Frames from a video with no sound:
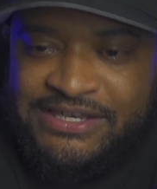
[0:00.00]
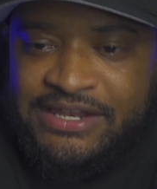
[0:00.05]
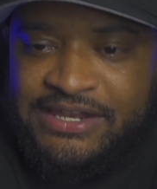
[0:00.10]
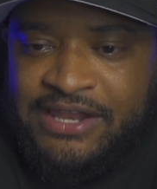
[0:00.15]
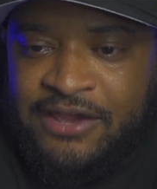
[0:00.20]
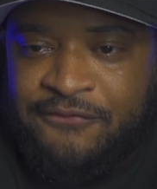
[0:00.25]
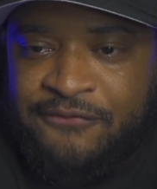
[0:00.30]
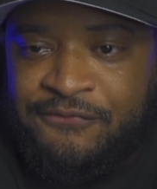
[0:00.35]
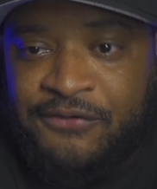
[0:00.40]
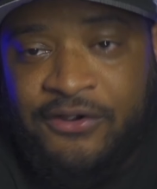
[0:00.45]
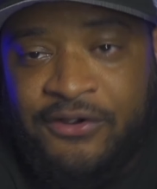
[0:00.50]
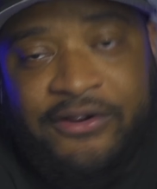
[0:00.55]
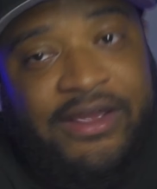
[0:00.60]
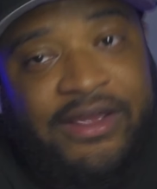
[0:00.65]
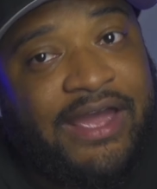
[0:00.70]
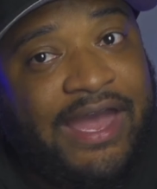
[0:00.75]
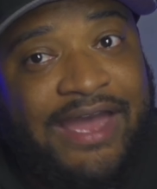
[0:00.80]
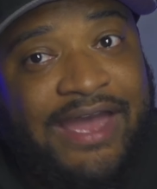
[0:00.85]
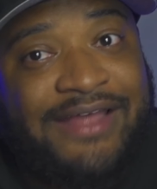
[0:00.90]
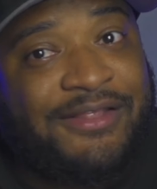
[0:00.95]
Nick Fury,
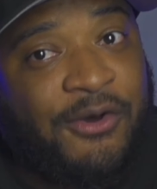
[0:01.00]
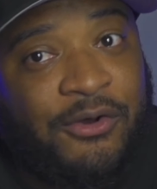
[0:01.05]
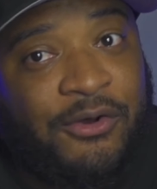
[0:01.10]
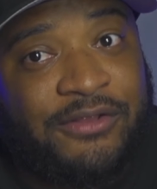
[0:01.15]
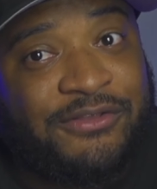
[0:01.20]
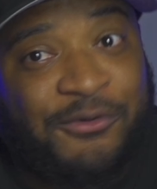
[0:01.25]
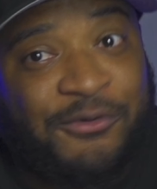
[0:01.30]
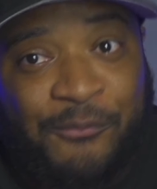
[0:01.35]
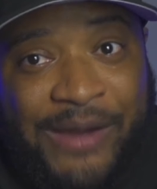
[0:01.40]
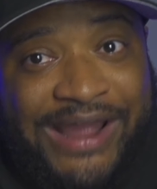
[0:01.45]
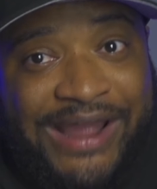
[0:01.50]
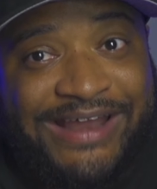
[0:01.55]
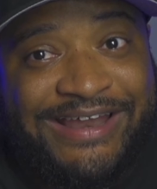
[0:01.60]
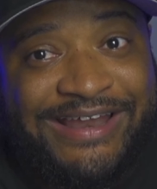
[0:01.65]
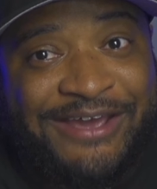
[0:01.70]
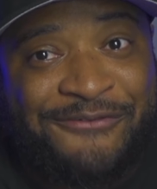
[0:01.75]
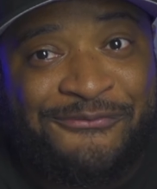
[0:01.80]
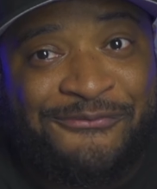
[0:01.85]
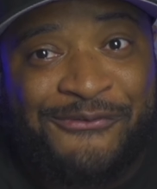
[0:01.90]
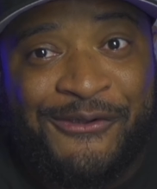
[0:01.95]
hey, the white
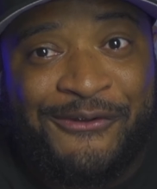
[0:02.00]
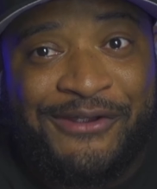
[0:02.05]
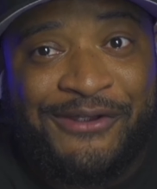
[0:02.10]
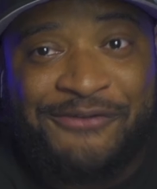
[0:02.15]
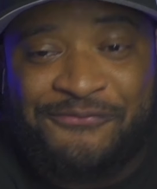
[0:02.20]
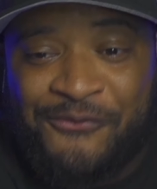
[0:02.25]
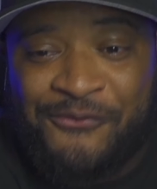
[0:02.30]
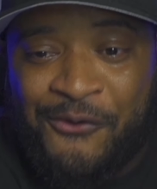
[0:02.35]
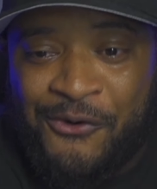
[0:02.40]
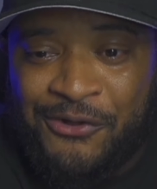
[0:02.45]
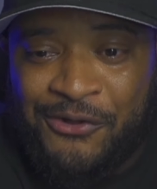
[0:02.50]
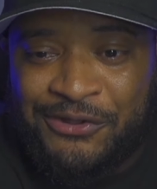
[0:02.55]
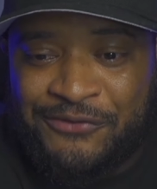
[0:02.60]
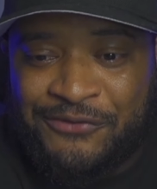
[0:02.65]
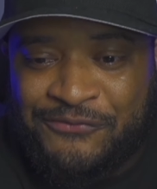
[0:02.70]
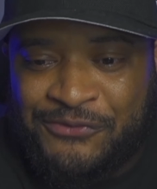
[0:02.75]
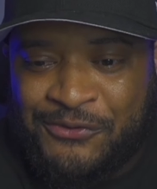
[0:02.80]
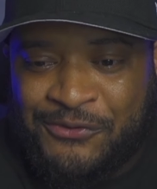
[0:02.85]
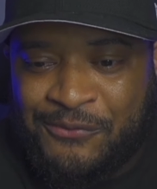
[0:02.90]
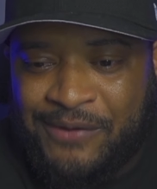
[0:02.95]
Nick Fury for all
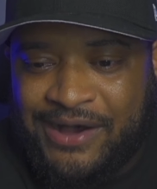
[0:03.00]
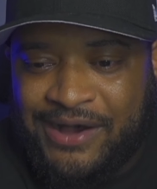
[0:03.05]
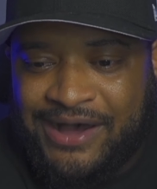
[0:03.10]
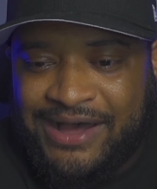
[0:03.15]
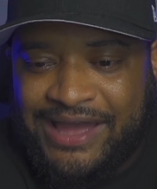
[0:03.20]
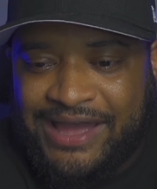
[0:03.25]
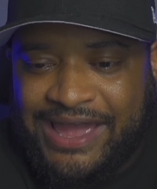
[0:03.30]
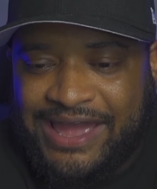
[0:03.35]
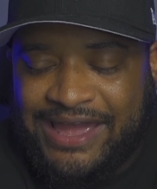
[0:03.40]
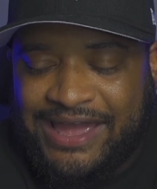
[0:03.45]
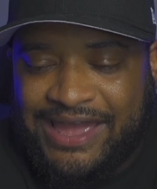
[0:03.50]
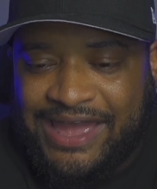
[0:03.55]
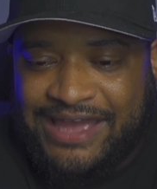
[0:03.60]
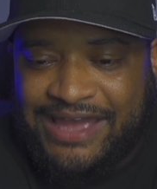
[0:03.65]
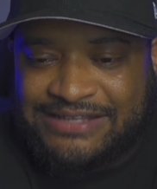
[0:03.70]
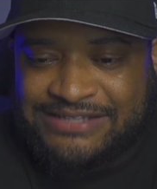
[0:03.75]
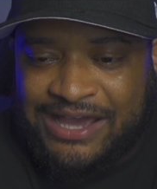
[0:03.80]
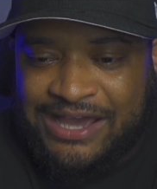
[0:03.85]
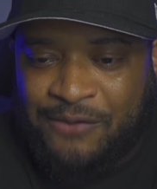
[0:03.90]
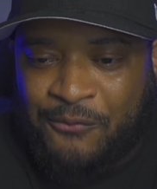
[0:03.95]
of you
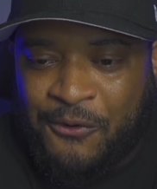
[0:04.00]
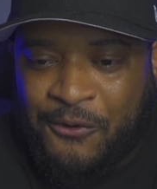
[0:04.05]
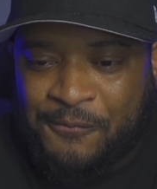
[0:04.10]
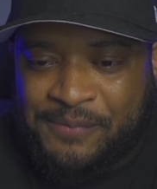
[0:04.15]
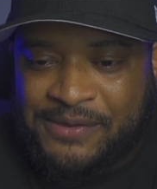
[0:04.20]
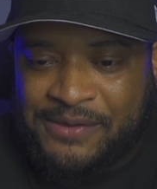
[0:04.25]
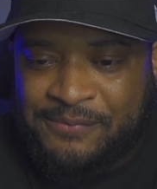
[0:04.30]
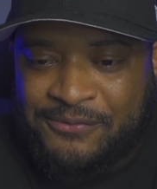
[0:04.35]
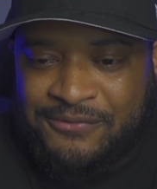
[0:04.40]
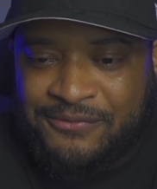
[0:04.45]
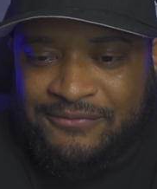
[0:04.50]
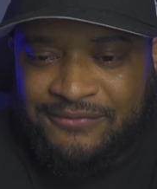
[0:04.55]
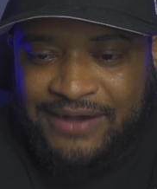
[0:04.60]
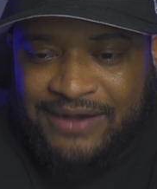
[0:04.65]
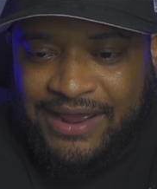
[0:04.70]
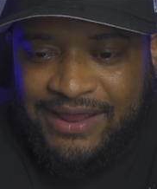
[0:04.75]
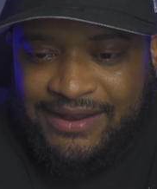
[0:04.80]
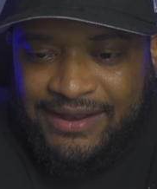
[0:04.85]
anti woke people, right?